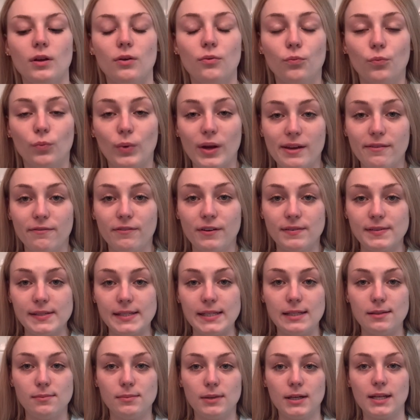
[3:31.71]
wait
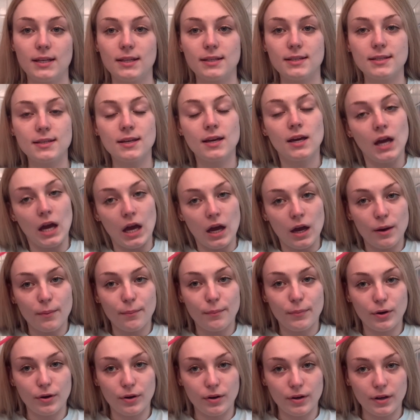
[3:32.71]
15 minutes,
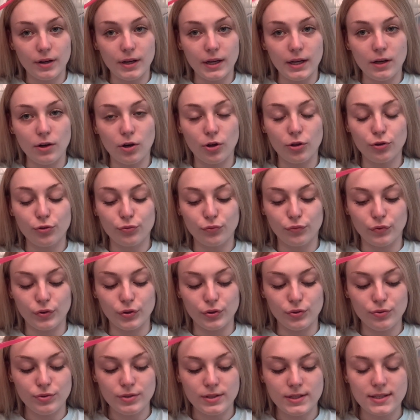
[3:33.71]
put it on the
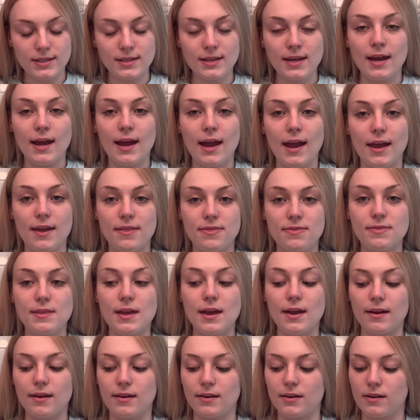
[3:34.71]
roots, and
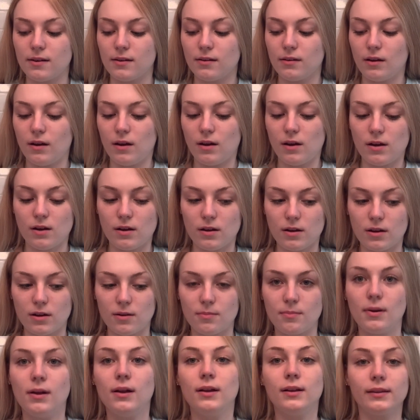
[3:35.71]
then
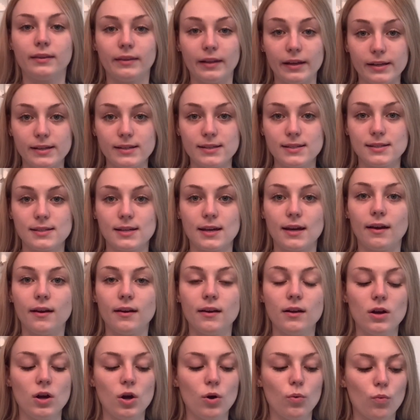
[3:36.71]
let it sit,
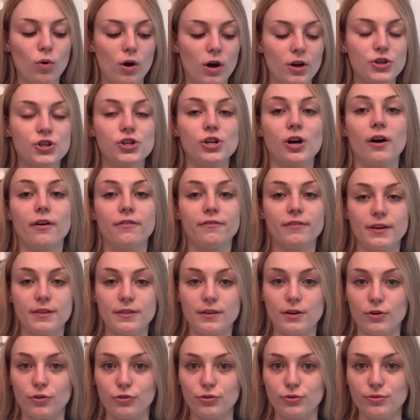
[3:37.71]
wash it off, and
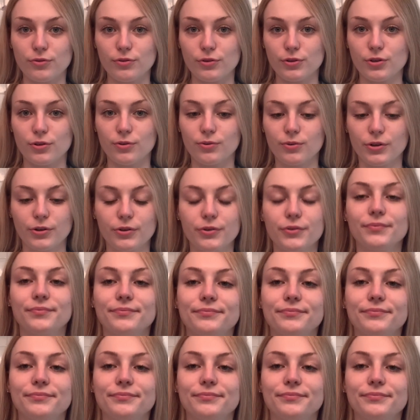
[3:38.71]
then I'll do the toner.